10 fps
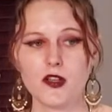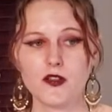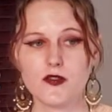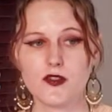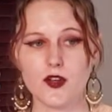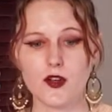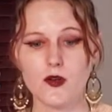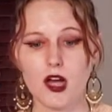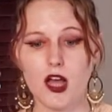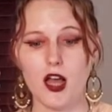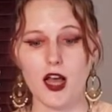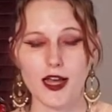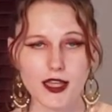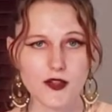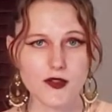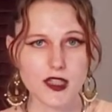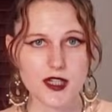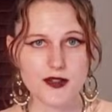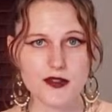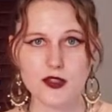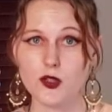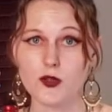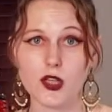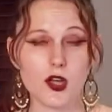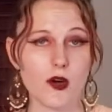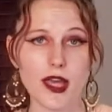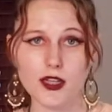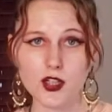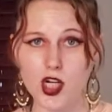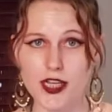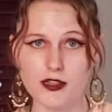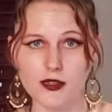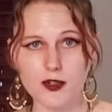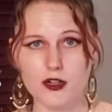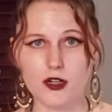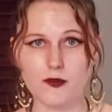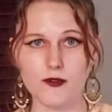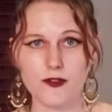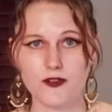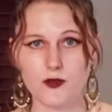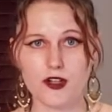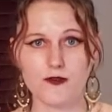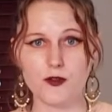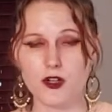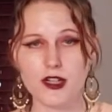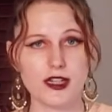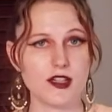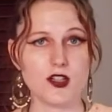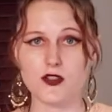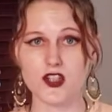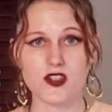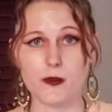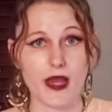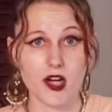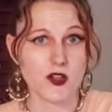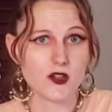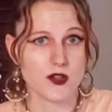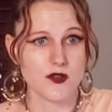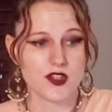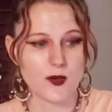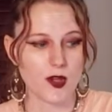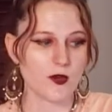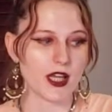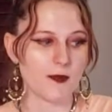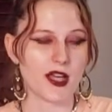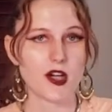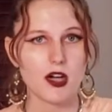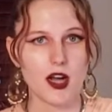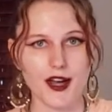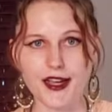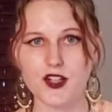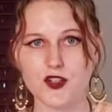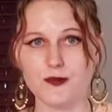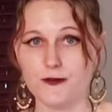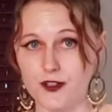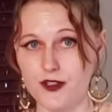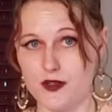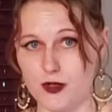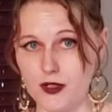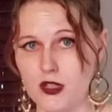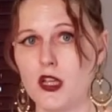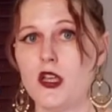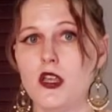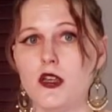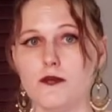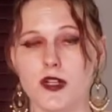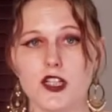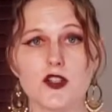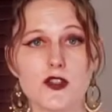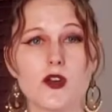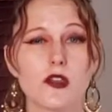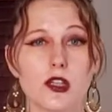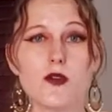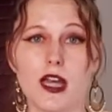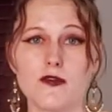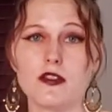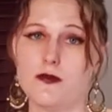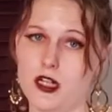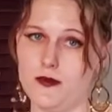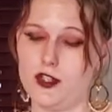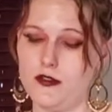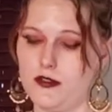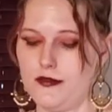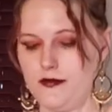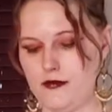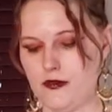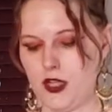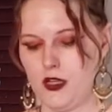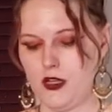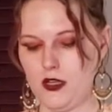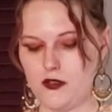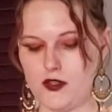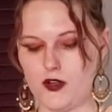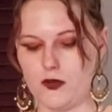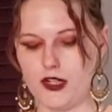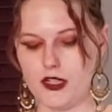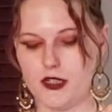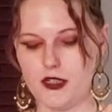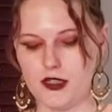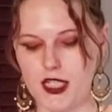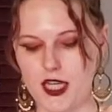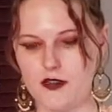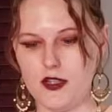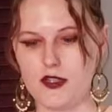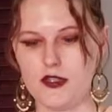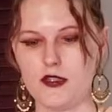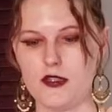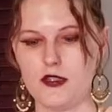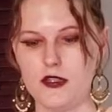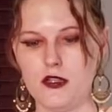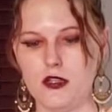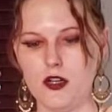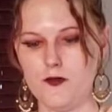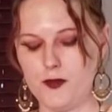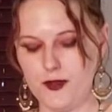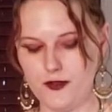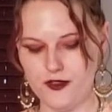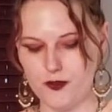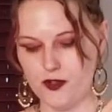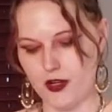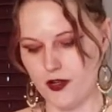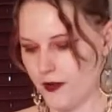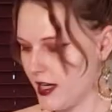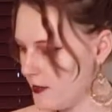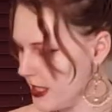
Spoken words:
So I use this. You can go ahead and try the Lemon Heart 151 if you want and just compare the two, see what you like better. I actually prefer this one, but just know that you have some options. So we're gonna take this overproof Demerara rum